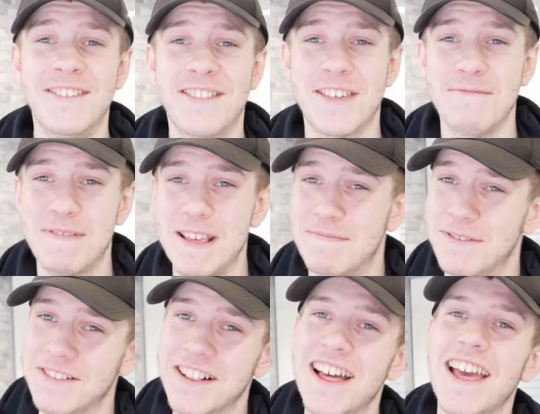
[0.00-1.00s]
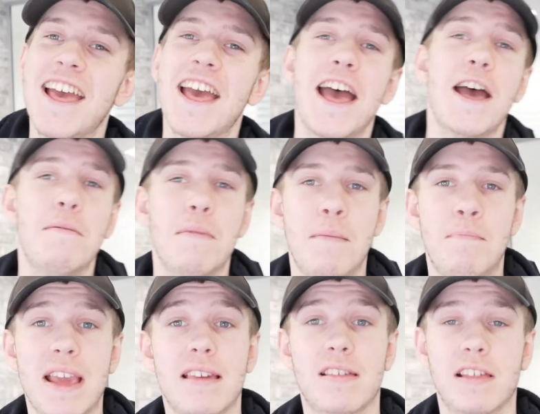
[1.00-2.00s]
to people, and
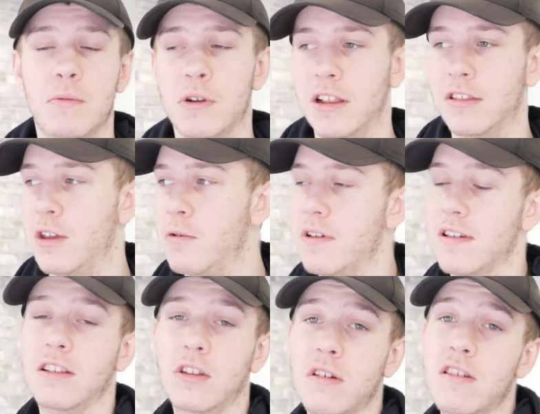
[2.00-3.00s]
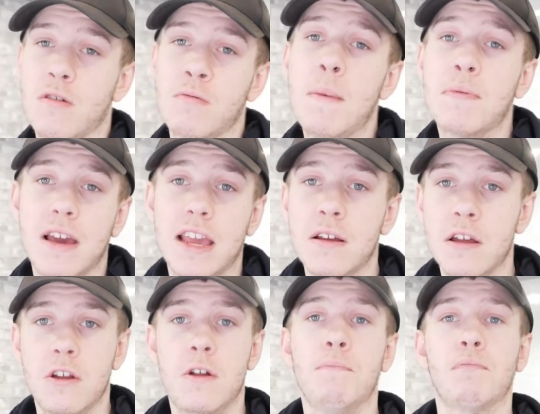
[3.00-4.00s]
basically what I'd do is I'd use this website
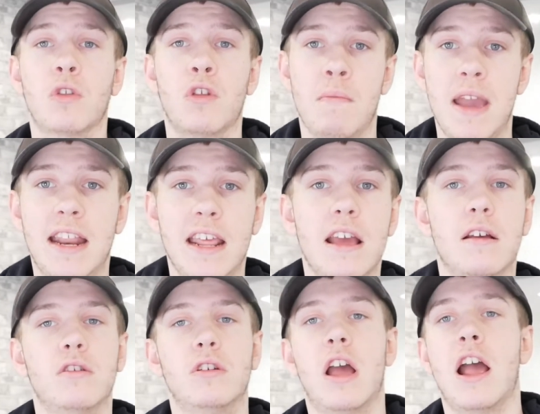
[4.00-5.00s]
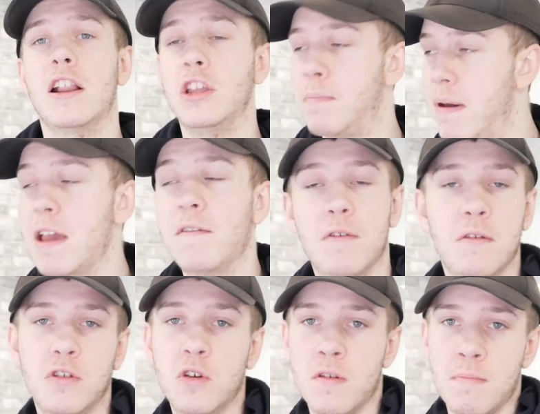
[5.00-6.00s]
that made it, and you'd pay for
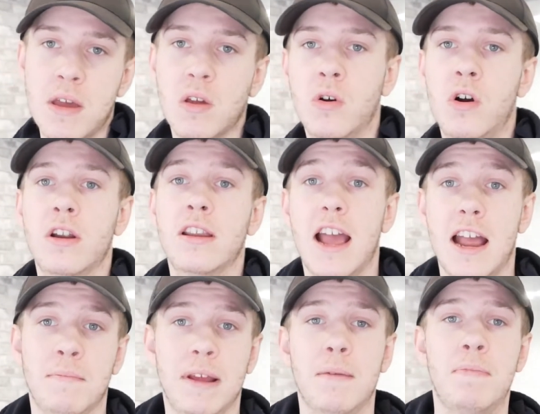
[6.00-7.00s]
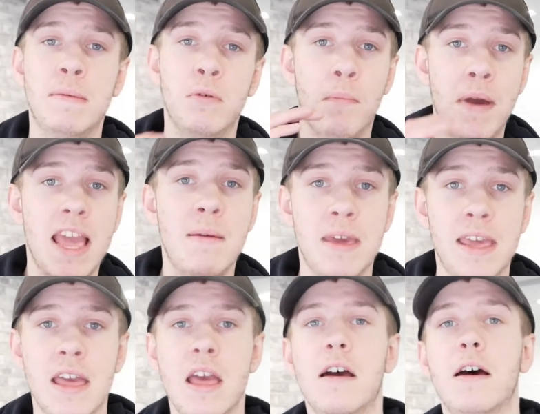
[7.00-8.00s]
it using Bitcoin. I'd make the people pay
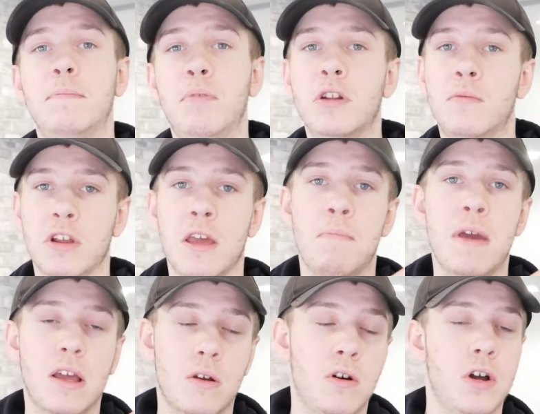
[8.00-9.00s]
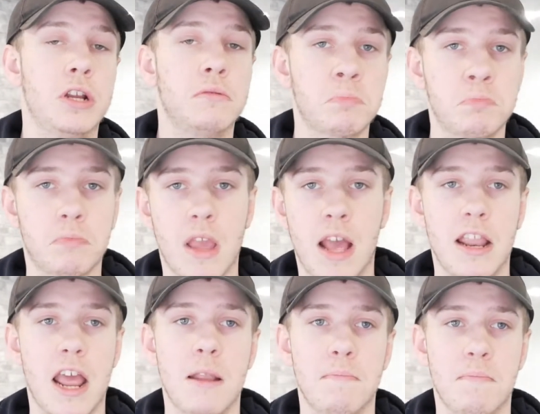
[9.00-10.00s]
me, I'd put the money in Bitcoin, and
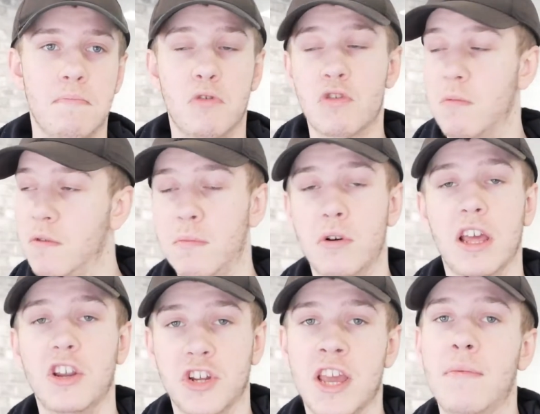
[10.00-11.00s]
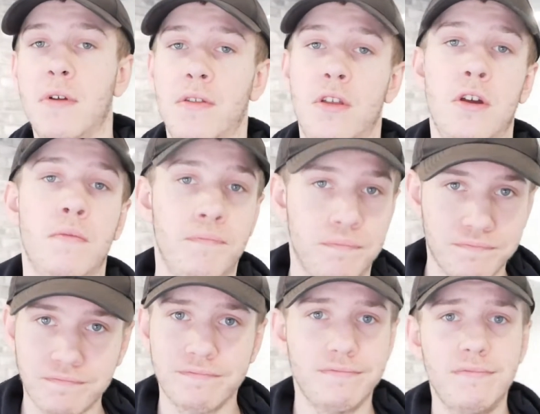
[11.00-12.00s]
then some of the money I just kept on there.
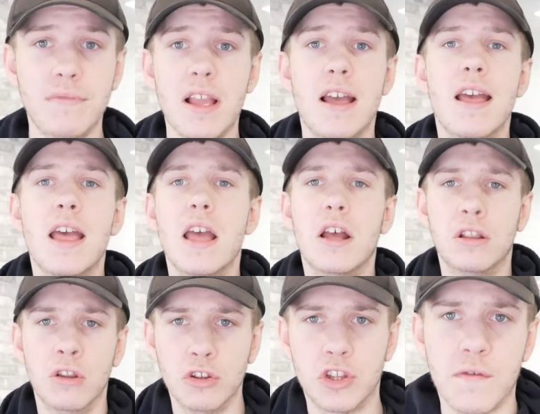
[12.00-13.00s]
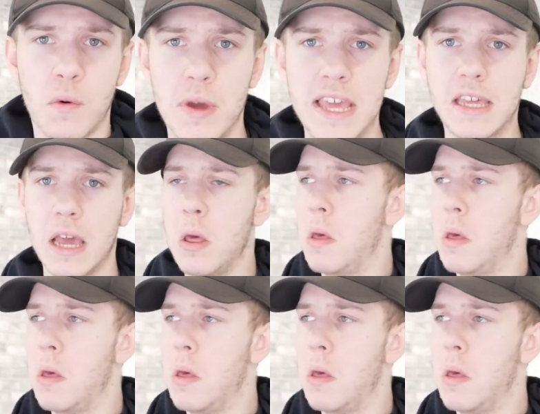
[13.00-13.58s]
Look, the other week,